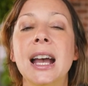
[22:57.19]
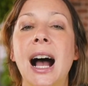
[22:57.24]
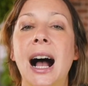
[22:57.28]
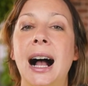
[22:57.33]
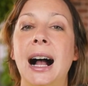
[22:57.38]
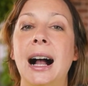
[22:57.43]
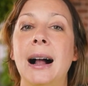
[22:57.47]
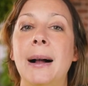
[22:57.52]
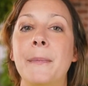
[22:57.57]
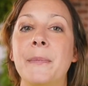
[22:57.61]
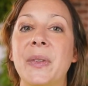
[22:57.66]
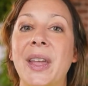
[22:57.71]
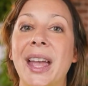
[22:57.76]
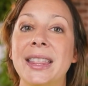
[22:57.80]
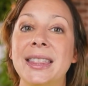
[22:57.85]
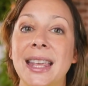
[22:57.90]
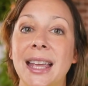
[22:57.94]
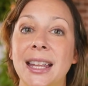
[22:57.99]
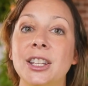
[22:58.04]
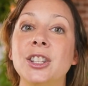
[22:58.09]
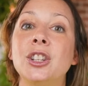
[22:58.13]

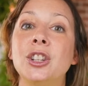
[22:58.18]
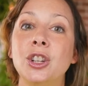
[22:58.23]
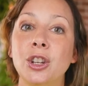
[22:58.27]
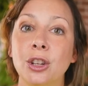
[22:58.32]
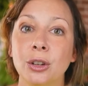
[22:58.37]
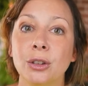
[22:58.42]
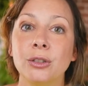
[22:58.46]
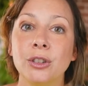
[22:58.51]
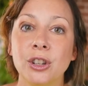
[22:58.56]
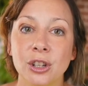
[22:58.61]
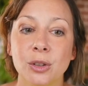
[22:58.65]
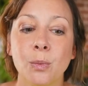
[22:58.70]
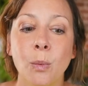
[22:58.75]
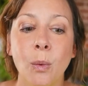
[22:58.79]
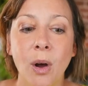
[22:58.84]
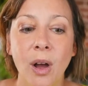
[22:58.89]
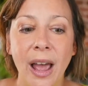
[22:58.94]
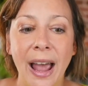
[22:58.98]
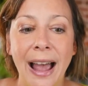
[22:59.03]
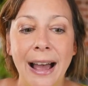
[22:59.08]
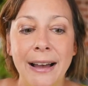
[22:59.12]
And then you just
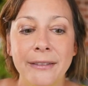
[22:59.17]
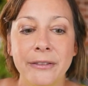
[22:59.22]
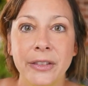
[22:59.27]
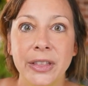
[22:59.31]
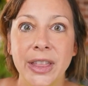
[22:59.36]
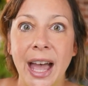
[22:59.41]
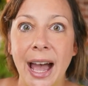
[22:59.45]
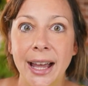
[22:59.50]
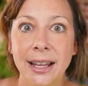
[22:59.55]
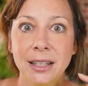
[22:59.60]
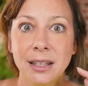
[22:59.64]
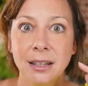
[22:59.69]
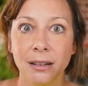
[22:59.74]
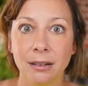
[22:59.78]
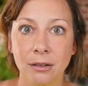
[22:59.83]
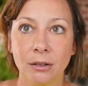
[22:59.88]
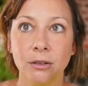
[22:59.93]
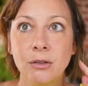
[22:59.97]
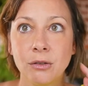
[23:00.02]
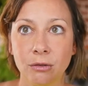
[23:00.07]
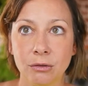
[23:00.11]
won't have that
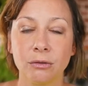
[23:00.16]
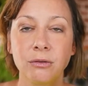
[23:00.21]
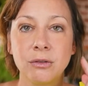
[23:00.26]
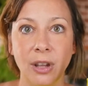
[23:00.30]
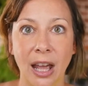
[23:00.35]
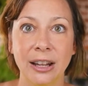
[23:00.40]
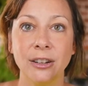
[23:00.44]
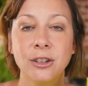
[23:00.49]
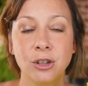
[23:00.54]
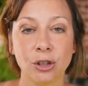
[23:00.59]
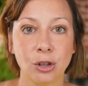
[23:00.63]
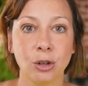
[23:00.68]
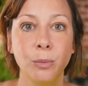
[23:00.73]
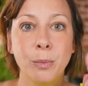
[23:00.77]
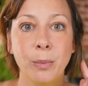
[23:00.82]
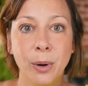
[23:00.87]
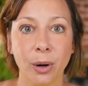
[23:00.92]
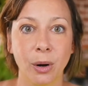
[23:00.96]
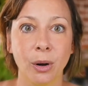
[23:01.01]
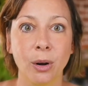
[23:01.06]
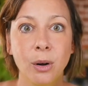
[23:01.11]

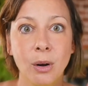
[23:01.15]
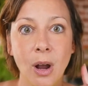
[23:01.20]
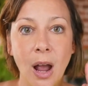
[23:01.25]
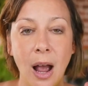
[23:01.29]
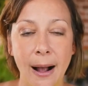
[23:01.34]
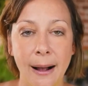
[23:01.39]
super